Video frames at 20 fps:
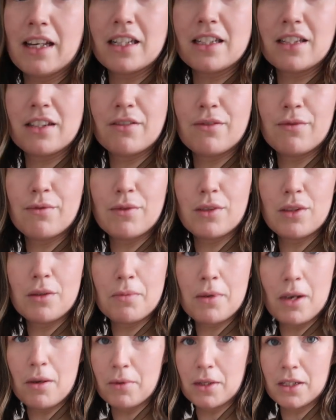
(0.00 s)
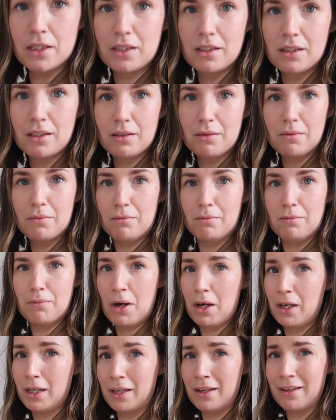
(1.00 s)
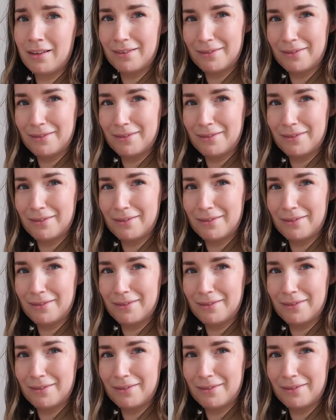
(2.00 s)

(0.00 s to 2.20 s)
that's the plumber's pipe.